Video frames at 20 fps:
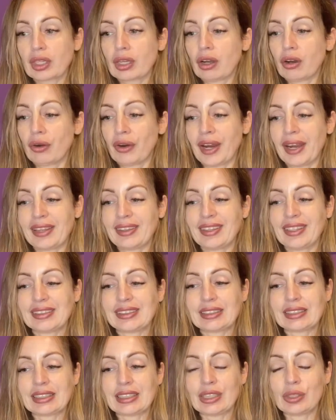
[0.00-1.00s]
All right, let's
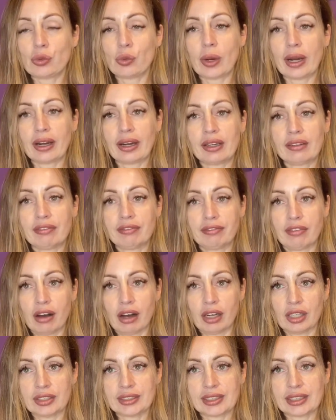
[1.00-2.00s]
see where it
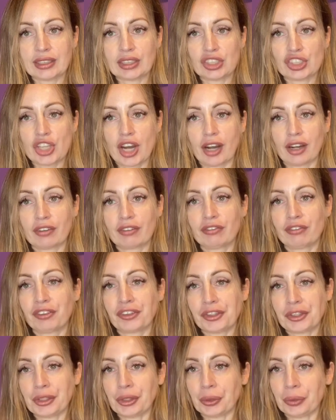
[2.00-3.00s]
falls in the chart for
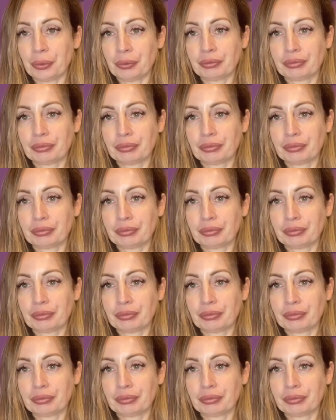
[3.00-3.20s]
you.